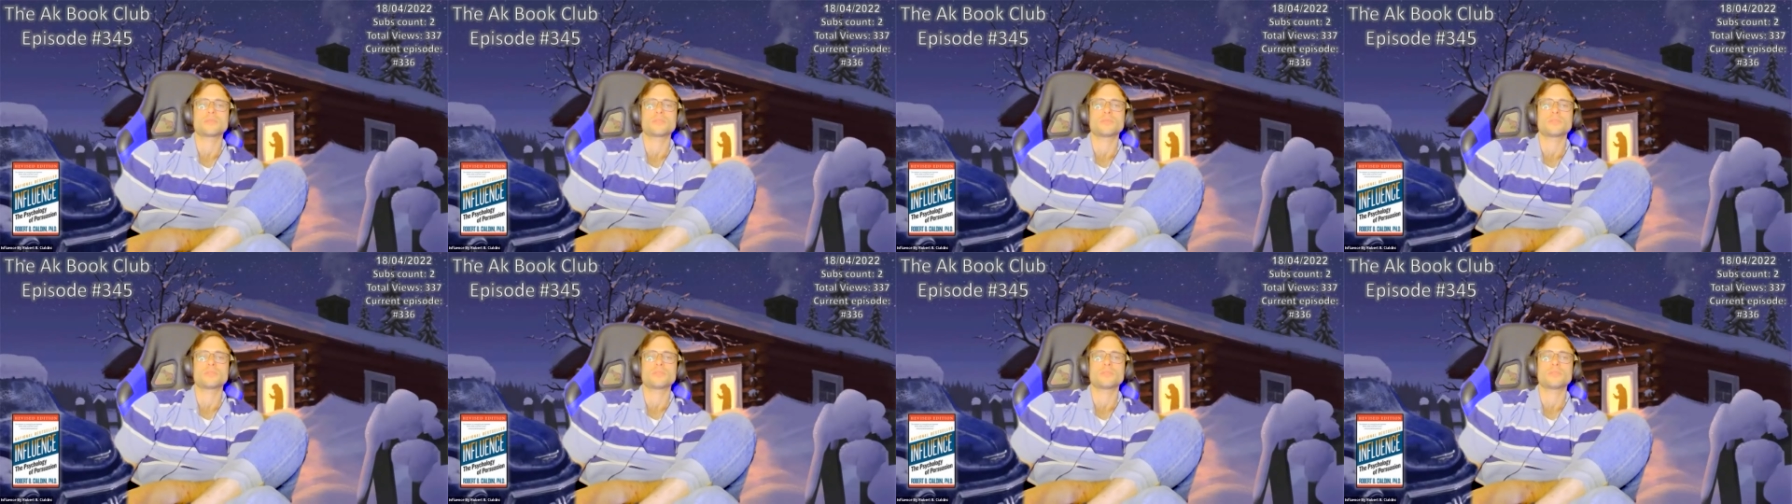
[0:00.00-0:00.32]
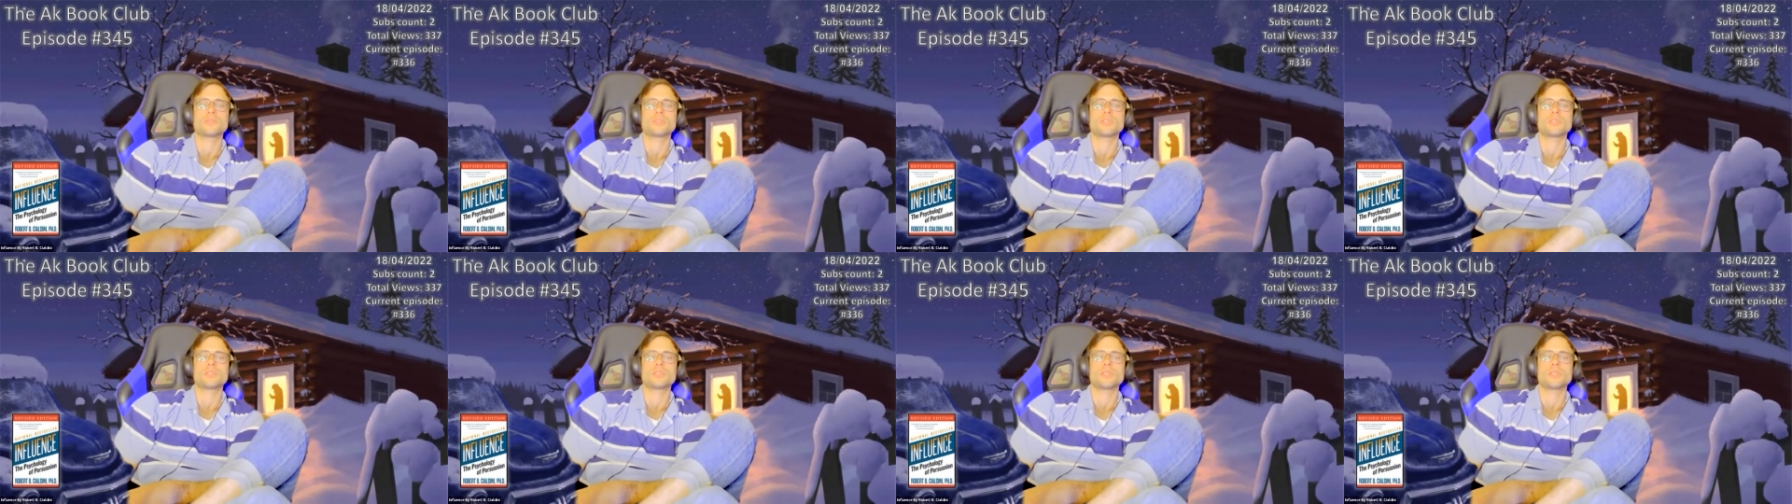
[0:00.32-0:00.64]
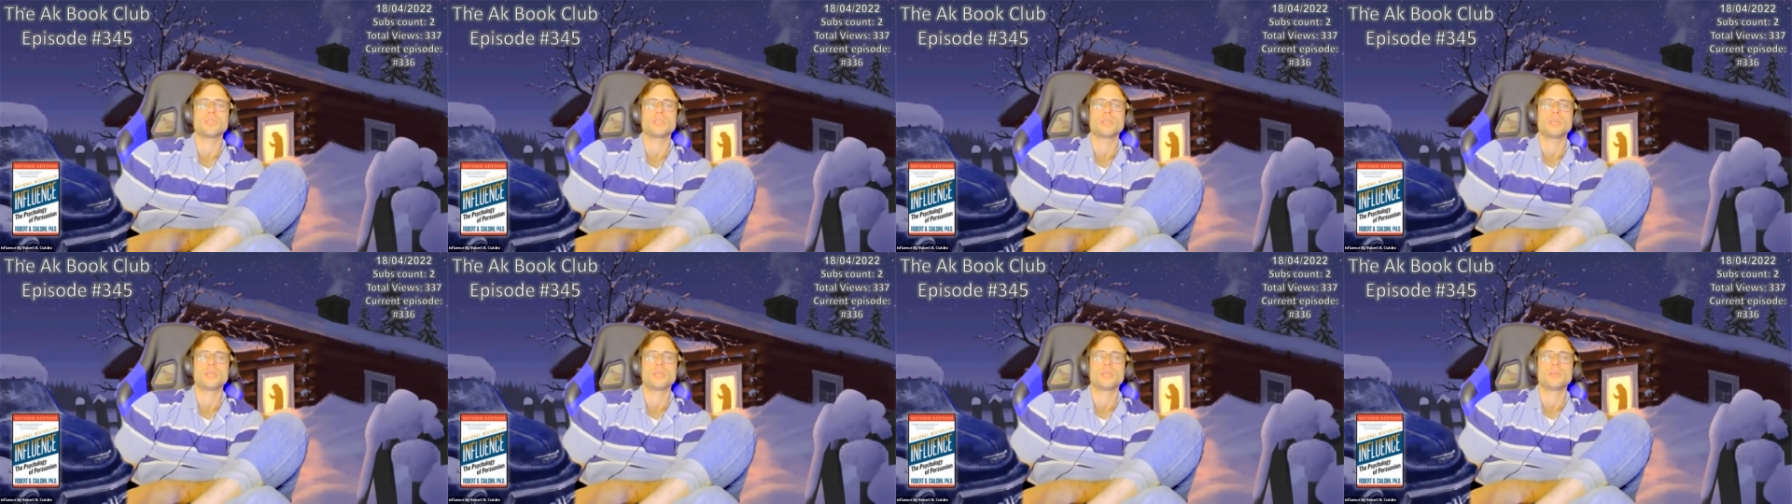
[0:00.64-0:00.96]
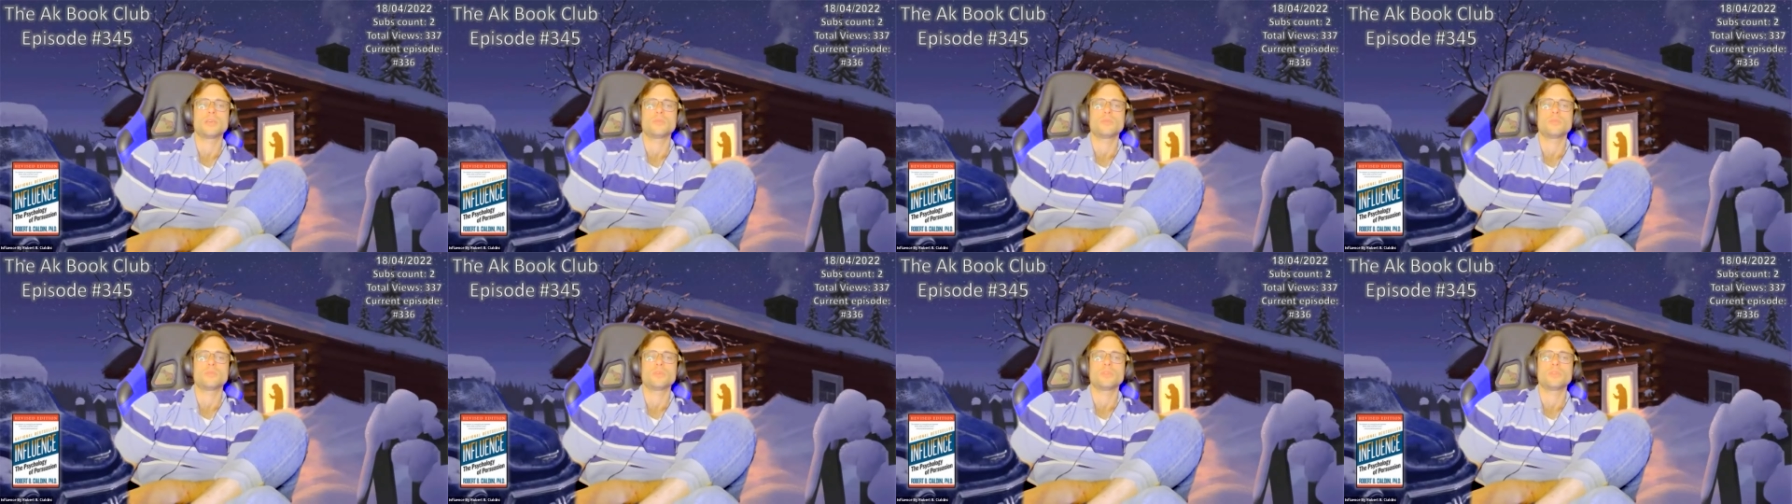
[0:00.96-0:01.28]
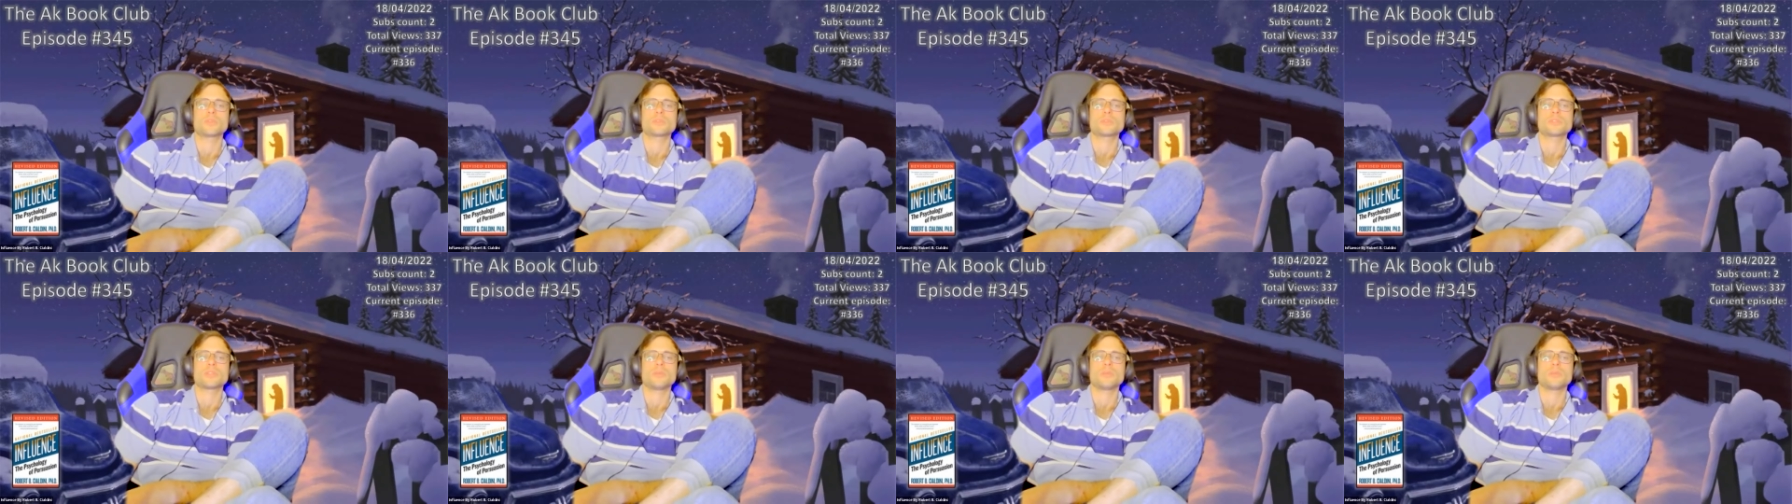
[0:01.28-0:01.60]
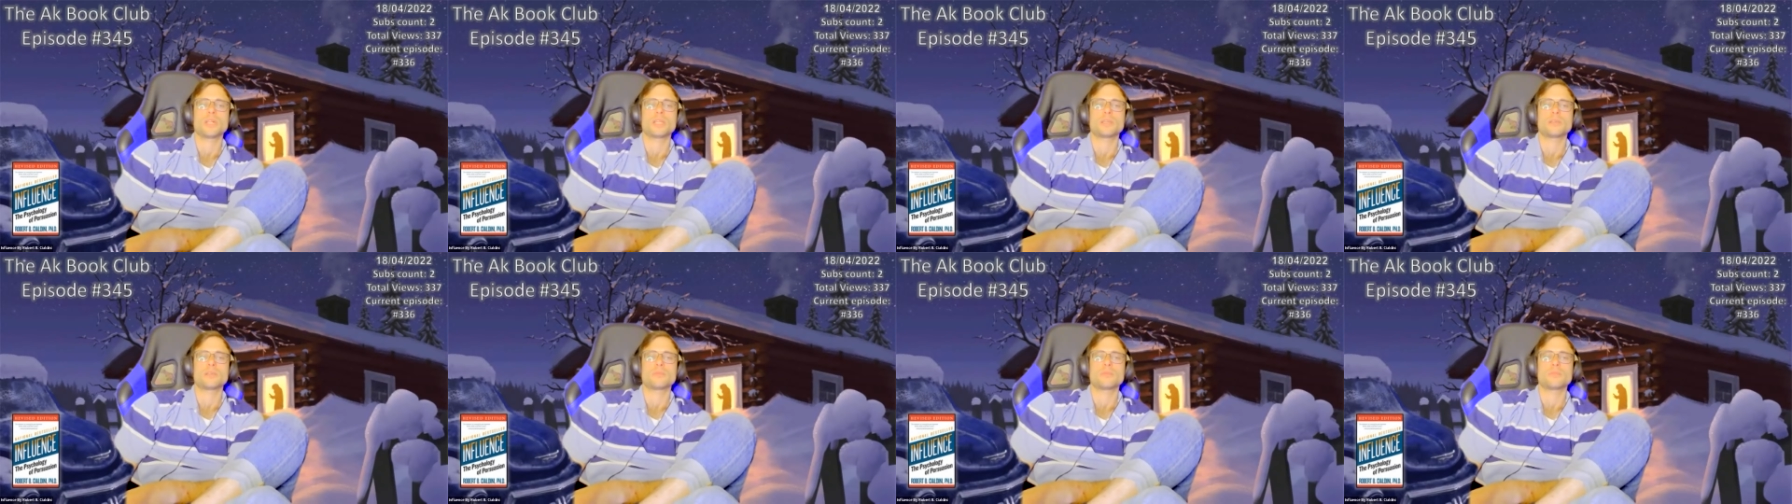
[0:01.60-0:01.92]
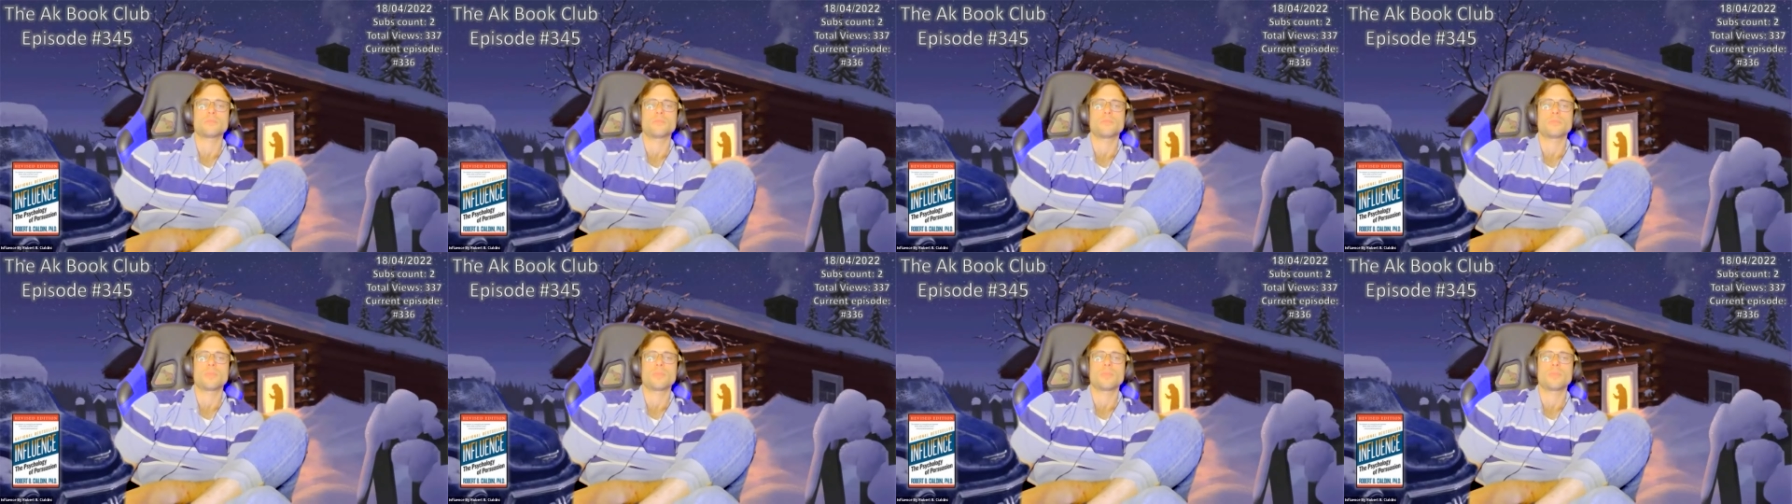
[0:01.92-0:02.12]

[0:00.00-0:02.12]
we would be losing money.